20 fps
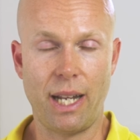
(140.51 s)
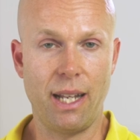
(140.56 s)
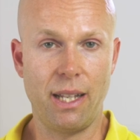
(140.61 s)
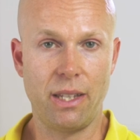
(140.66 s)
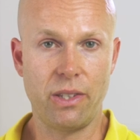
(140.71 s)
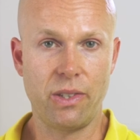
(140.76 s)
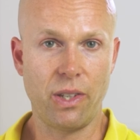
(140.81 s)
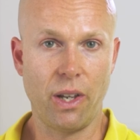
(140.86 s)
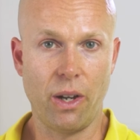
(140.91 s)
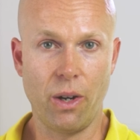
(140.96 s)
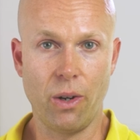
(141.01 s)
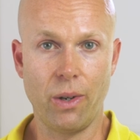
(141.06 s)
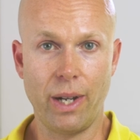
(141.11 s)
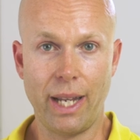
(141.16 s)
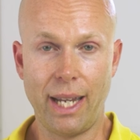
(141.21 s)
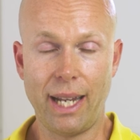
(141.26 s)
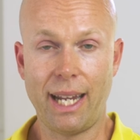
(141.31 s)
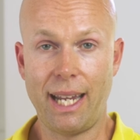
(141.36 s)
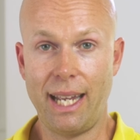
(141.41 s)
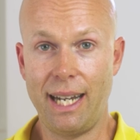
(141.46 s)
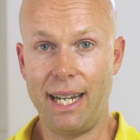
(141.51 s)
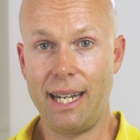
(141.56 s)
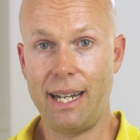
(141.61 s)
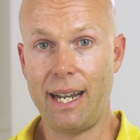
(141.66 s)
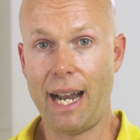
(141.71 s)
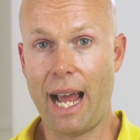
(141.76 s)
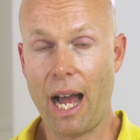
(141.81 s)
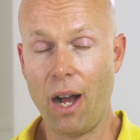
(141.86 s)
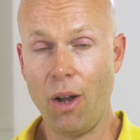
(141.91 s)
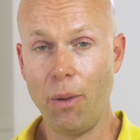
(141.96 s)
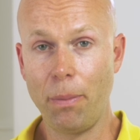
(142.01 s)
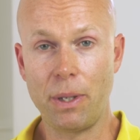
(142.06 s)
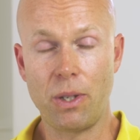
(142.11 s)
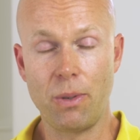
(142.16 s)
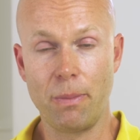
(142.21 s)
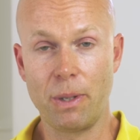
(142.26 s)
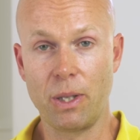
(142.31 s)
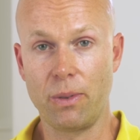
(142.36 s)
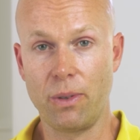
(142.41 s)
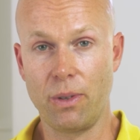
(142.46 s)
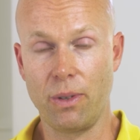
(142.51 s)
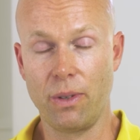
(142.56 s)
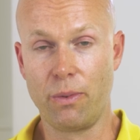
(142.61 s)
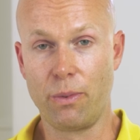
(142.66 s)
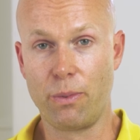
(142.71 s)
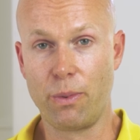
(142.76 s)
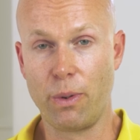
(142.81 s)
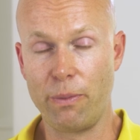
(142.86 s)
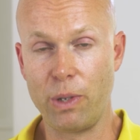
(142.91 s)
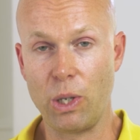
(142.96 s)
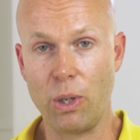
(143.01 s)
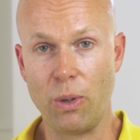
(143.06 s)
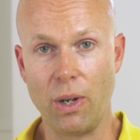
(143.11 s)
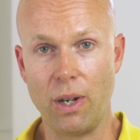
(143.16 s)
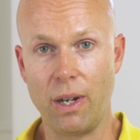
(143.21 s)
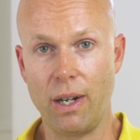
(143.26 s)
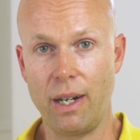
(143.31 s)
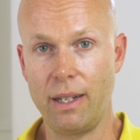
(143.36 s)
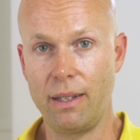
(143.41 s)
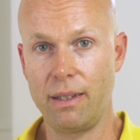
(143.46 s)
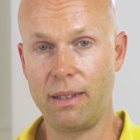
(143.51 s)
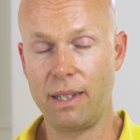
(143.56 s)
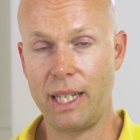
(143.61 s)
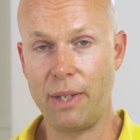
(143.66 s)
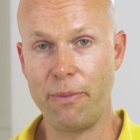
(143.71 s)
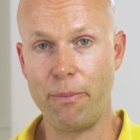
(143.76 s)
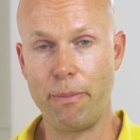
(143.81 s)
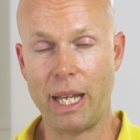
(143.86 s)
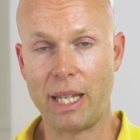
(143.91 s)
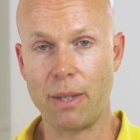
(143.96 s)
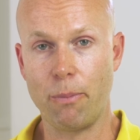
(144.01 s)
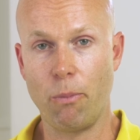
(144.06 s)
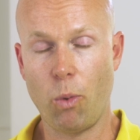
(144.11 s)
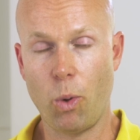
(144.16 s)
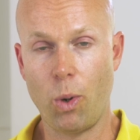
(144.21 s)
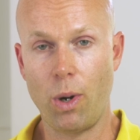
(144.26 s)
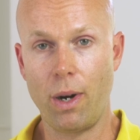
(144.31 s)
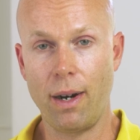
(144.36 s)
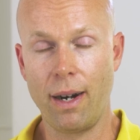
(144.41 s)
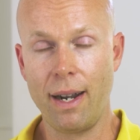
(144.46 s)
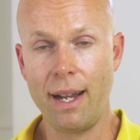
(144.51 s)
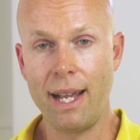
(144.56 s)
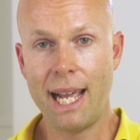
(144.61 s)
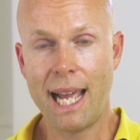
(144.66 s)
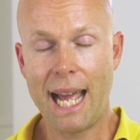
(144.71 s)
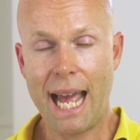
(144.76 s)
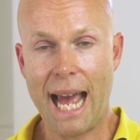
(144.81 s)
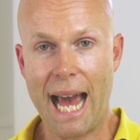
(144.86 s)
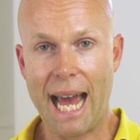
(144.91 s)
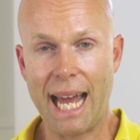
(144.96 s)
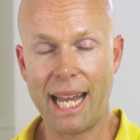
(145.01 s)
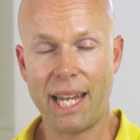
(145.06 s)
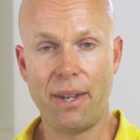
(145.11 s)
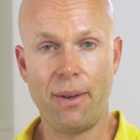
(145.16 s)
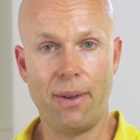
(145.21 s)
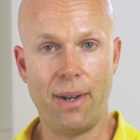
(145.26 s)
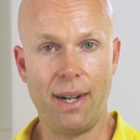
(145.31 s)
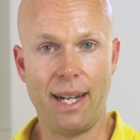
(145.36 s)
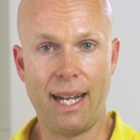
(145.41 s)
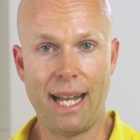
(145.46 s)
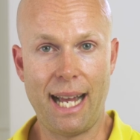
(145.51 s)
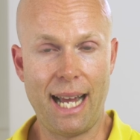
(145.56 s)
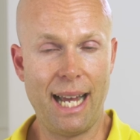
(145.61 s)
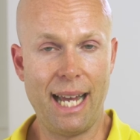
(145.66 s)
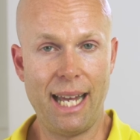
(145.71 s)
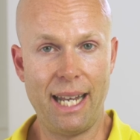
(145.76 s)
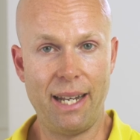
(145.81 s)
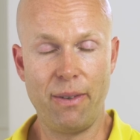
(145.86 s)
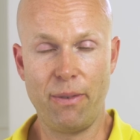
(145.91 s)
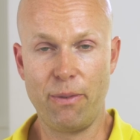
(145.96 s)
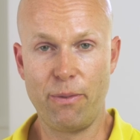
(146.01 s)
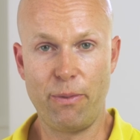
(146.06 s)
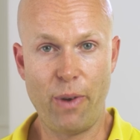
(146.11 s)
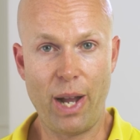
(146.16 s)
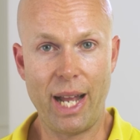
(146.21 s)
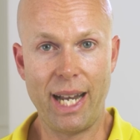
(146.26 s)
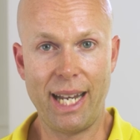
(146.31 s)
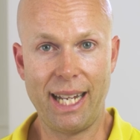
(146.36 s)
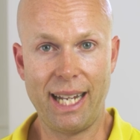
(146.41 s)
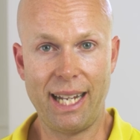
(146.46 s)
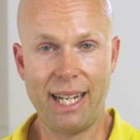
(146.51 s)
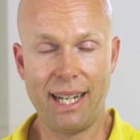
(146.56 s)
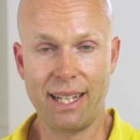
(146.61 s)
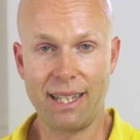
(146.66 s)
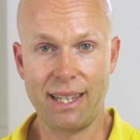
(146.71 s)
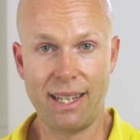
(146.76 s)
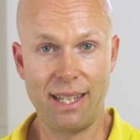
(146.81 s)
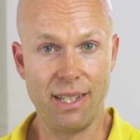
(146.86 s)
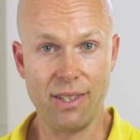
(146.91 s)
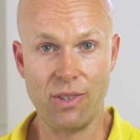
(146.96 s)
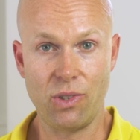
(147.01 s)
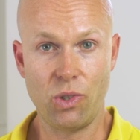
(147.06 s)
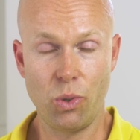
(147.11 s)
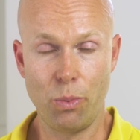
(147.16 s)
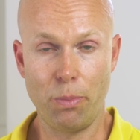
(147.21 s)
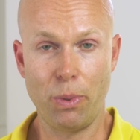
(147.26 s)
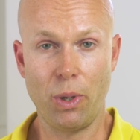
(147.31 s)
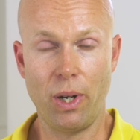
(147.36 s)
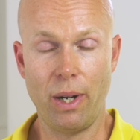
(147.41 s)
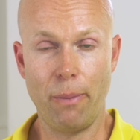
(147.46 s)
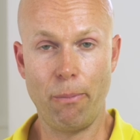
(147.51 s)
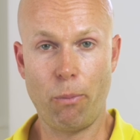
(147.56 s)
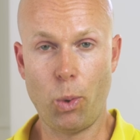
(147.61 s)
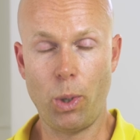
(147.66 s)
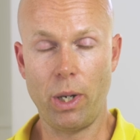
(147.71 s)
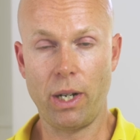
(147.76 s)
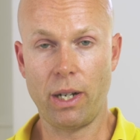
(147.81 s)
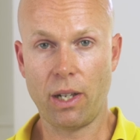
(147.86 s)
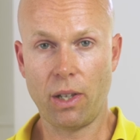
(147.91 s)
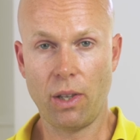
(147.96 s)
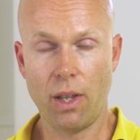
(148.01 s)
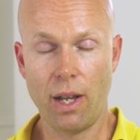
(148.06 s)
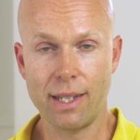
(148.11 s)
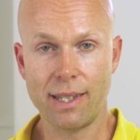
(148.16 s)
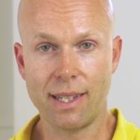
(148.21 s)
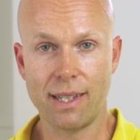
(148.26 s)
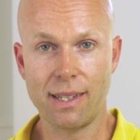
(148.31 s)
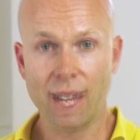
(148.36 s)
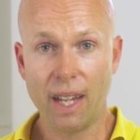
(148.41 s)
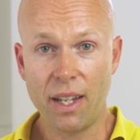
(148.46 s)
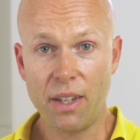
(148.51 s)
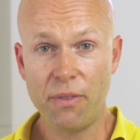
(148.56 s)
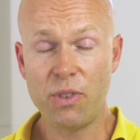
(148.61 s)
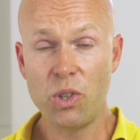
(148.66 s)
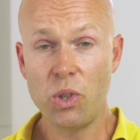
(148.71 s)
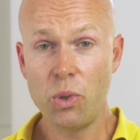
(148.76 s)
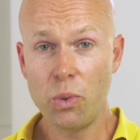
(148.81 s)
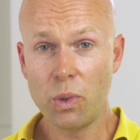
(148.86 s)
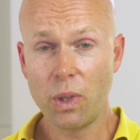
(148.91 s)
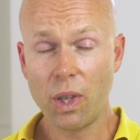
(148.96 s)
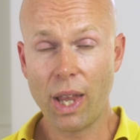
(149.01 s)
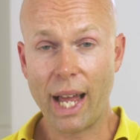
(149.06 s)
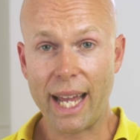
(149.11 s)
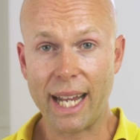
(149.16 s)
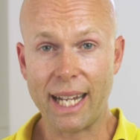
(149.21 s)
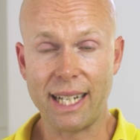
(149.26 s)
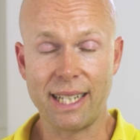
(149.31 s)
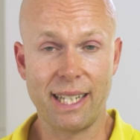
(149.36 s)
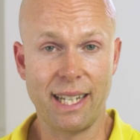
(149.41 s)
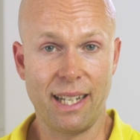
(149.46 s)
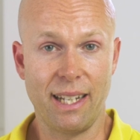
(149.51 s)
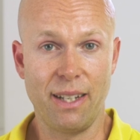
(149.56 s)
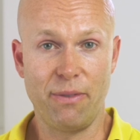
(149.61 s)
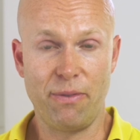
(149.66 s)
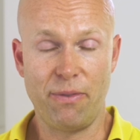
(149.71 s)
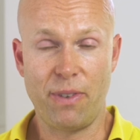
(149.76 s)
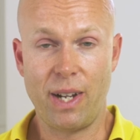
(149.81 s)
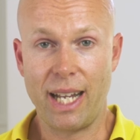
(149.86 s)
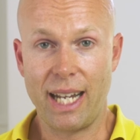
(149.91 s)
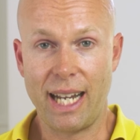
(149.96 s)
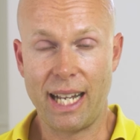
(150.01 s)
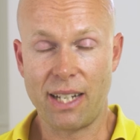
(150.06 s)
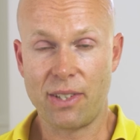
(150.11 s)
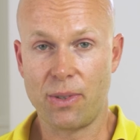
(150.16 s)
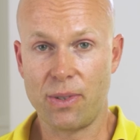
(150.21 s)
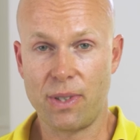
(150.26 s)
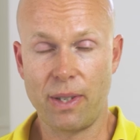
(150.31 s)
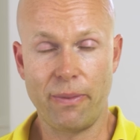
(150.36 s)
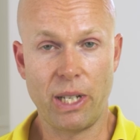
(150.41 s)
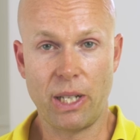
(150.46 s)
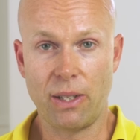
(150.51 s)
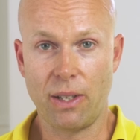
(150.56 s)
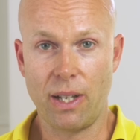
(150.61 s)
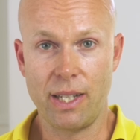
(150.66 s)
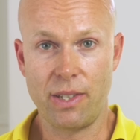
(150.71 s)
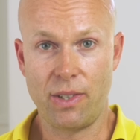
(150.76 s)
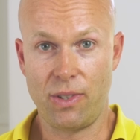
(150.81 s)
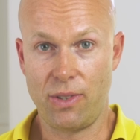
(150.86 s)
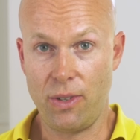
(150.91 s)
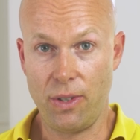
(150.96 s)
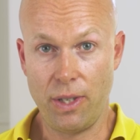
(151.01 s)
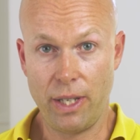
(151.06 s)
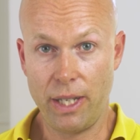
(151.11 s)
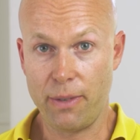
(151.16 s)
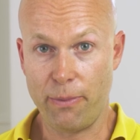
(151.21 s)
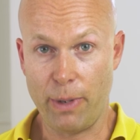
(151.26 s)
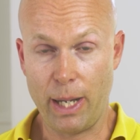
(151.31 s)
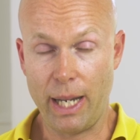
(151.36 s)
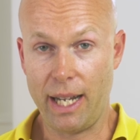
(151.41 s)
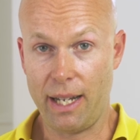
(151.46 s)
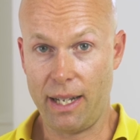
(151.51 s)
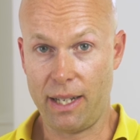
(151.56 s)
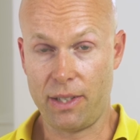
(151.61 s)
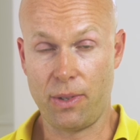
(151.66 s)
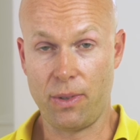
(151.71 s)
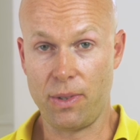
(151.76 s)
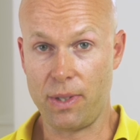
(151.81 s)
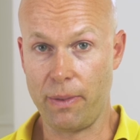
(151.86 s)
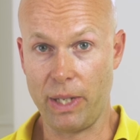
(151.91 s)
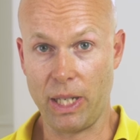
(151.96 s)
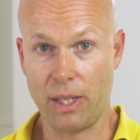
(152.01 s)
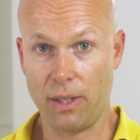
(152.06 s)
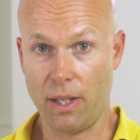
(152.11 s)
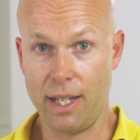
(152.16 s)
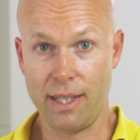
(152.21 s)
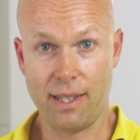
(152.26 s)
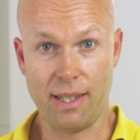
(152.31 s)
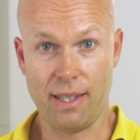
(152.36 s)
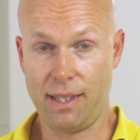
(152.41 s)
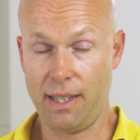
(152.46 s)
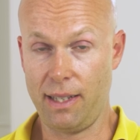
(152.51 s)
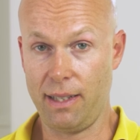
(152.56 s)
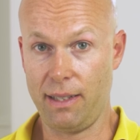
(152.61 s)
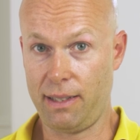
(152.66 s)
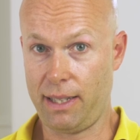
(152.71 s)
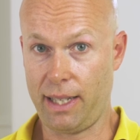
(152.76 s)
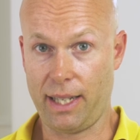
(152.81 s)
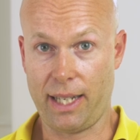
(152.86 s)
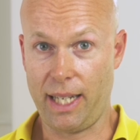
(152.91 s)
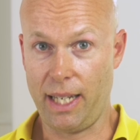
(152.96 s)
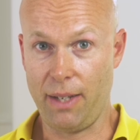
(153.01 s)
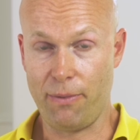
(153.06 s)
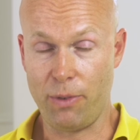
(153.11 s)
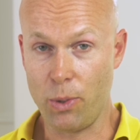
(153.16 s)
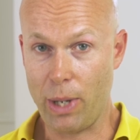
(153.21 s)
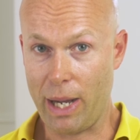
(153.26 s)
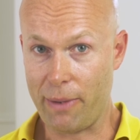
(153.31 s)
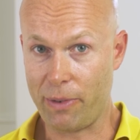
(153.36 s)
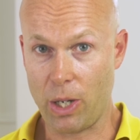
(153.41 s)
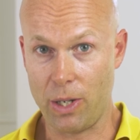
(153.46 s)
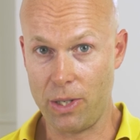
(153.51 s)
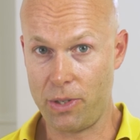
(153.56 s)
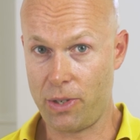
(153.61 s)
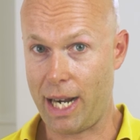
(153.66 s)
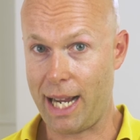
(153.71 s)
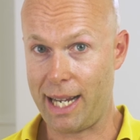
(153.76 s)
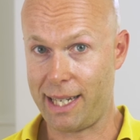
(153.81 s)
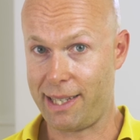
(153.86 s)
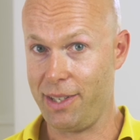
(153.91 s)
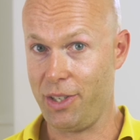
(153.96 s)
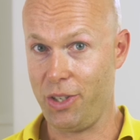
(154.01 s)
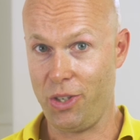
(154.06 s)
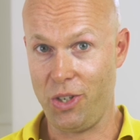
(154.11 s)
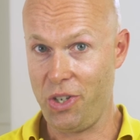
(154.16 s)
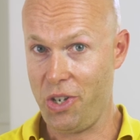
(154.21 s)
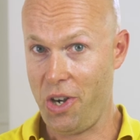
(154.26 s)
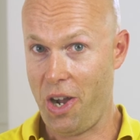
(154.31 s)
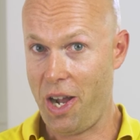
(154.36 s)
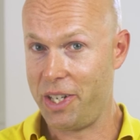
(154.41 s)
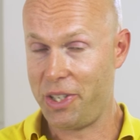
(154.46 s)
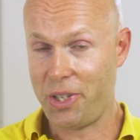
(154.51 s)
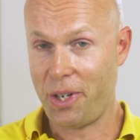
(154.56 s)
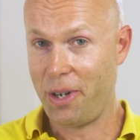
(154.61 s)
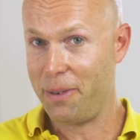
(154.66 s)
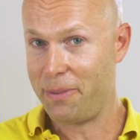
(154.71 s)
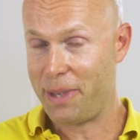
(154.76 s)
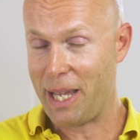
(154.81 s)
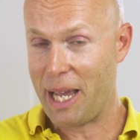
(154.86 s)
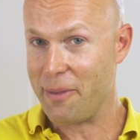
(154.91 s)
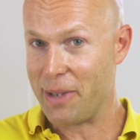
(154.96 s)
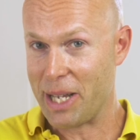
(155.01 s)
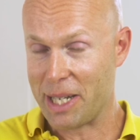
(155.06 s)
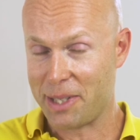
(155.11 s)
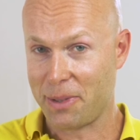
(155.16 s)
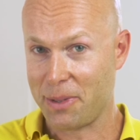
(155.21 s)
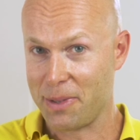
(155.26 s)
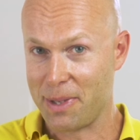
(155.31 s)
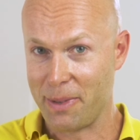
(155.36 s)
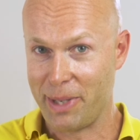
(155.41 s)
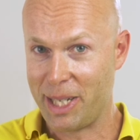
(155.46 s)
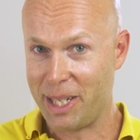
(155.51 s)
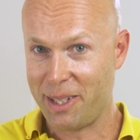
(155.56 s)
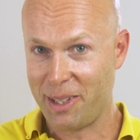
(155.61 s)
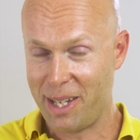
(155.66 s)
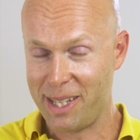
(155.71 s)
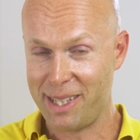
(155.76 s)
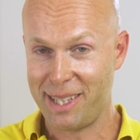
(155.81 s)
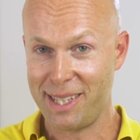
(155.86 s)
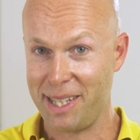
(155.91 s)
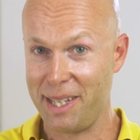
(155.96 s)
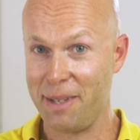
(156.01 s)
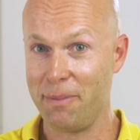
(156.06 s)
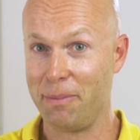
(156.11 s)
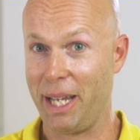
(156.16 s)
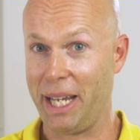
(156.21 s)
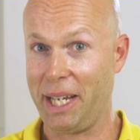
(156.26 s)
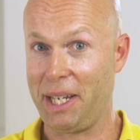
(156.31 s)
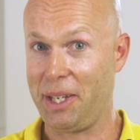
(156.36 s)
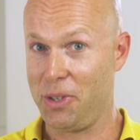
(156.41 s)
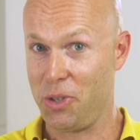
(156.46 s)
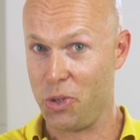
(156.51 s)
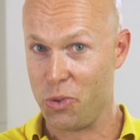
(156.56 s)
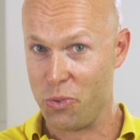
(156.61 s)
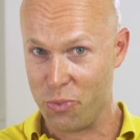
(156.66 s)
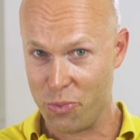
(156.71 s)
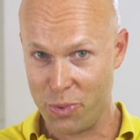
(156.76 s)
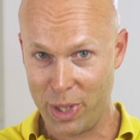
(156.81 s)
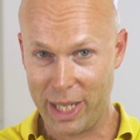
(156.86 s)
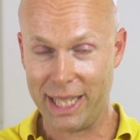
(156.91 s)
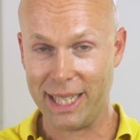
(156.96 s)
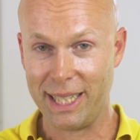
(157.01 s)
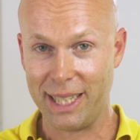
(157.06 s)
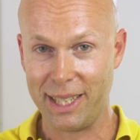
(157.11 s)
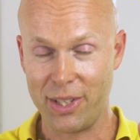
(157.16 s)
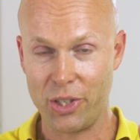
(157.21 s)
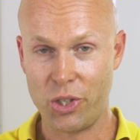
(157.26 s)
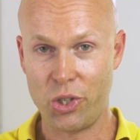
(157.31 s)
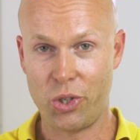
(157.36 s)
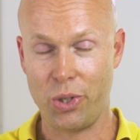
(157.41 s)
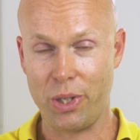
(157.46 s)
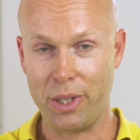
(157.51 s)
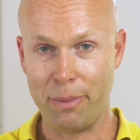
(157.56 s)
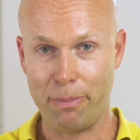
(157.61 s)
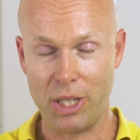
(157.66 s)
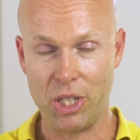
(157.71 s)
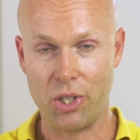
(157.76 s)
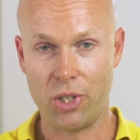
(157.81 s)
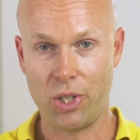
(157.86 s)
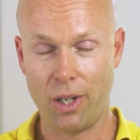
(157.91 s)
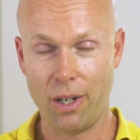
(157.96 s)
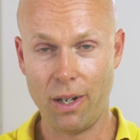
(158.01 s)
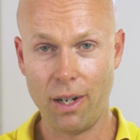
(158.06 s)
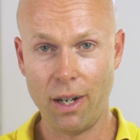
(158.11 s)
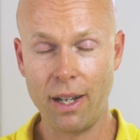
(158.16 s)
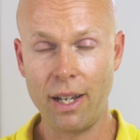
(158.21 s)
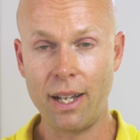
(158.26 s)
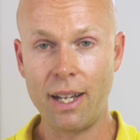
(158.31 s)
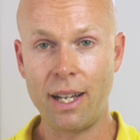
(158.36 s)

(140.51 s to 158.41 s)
And so it can help a human reviewer and even make them more accurate at finding these super important clauses. If you'd like to find exclusivity clauses, you need to find exclusivity clauses. And like, if you have contracts and you're not sure if they have exclusivity clauses in them, like, you really should be sure.